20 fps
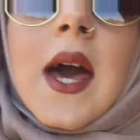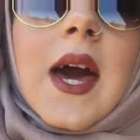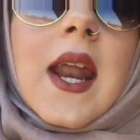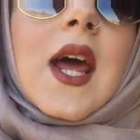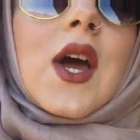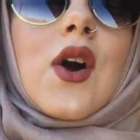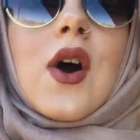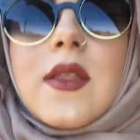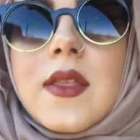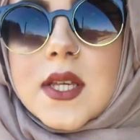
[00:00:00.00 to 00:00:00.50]

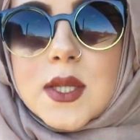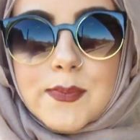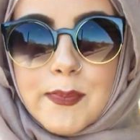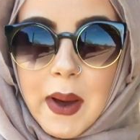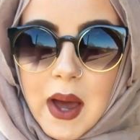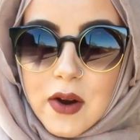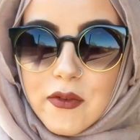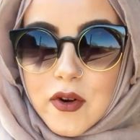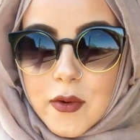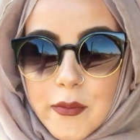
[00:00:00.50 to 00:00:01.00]
and I got this
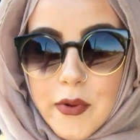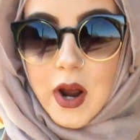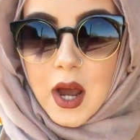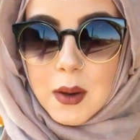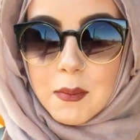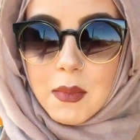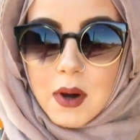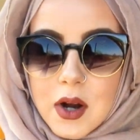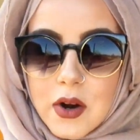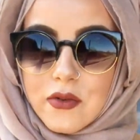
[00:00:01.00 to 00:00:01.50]
bag from
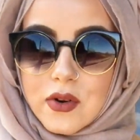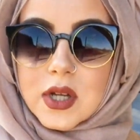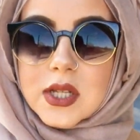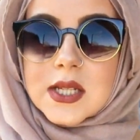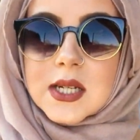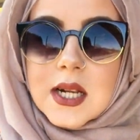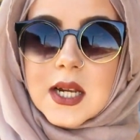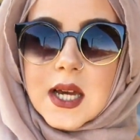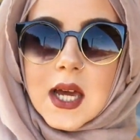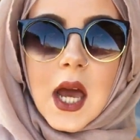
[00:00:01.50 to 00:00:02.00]
Primark
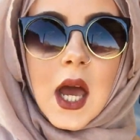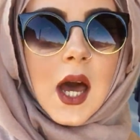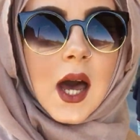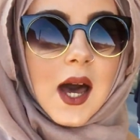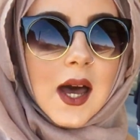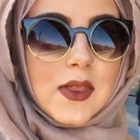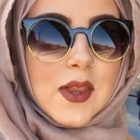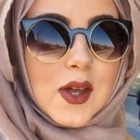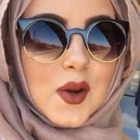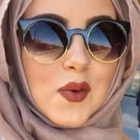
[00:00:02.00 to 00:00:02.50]
recently.
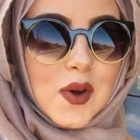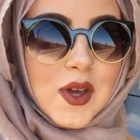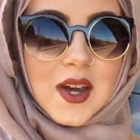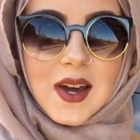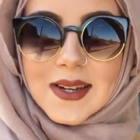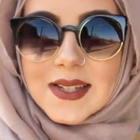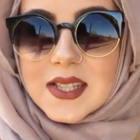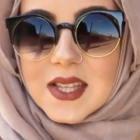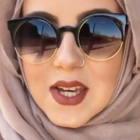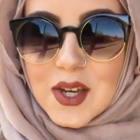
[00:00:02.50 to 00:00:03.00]
I don't know what you
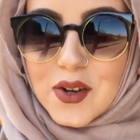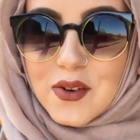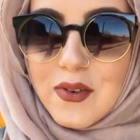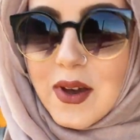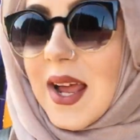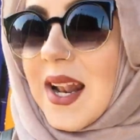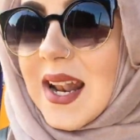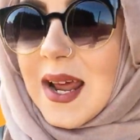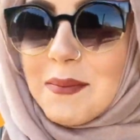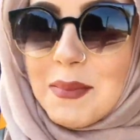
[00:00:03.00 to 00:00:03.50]
guys think of
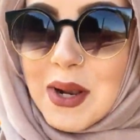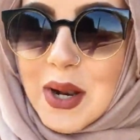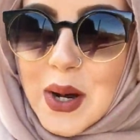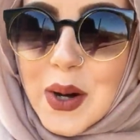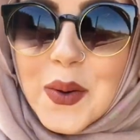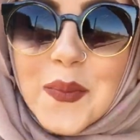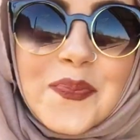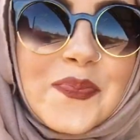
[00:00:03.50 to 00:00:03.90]
it. Let me know.